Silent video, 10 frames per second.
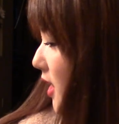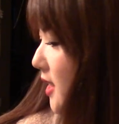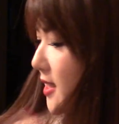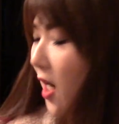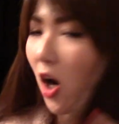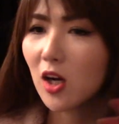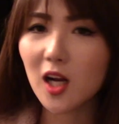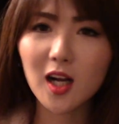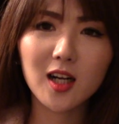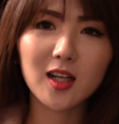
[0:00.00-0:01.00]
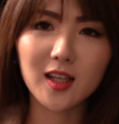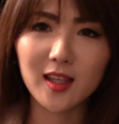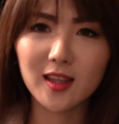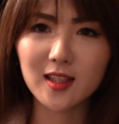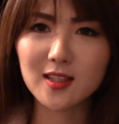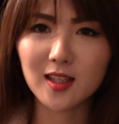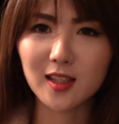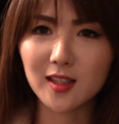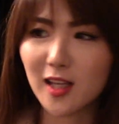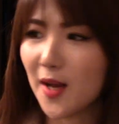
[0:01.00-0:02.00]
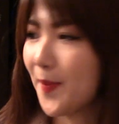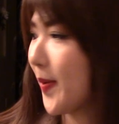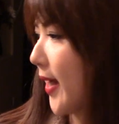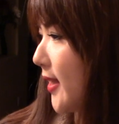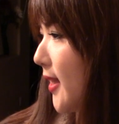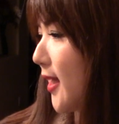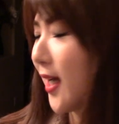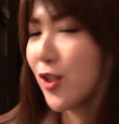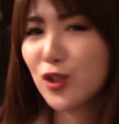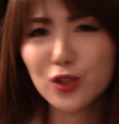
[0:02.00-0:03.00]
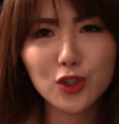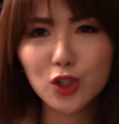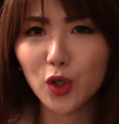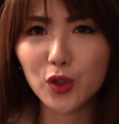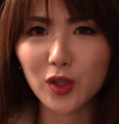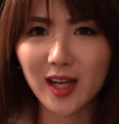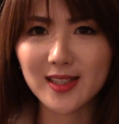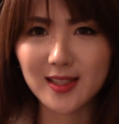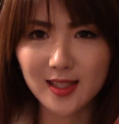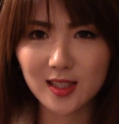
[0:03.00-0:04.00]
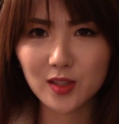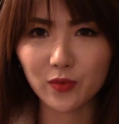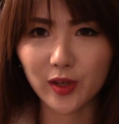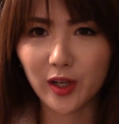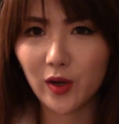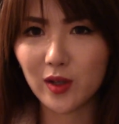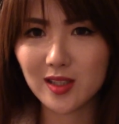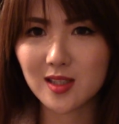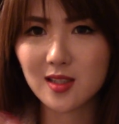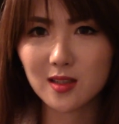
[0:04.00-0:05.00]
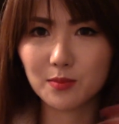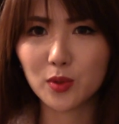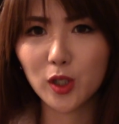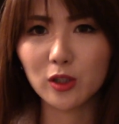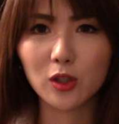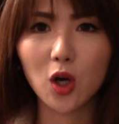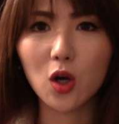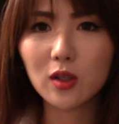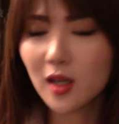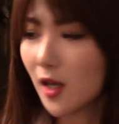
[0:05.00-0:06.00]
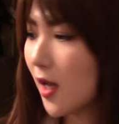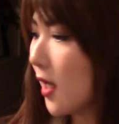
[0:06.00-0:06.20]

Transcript: Zara and things like that, but I think I shouldn't show you guys in this video. It's pretty long.